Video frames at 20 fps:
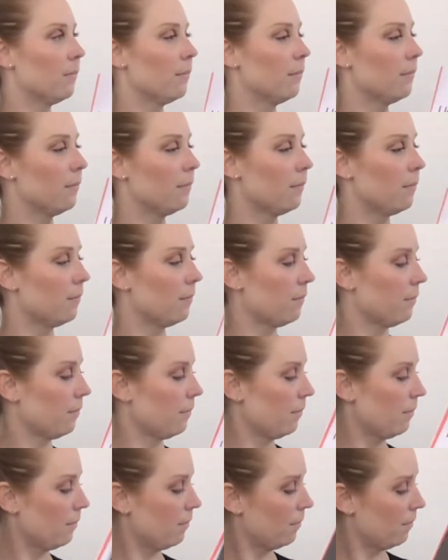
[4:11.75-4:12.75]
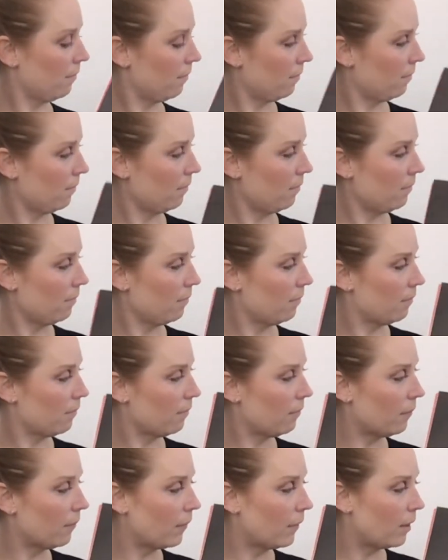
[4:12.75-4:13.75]

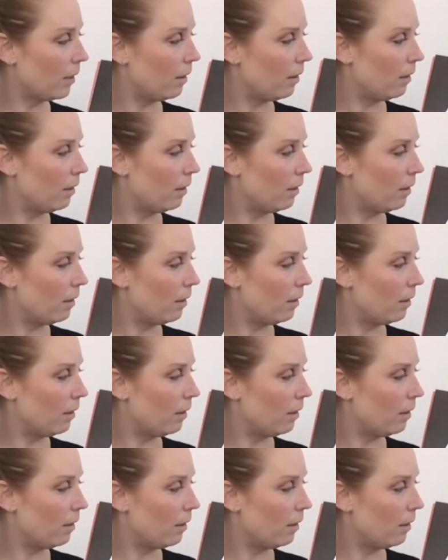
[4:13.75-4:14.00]
Nothing is said.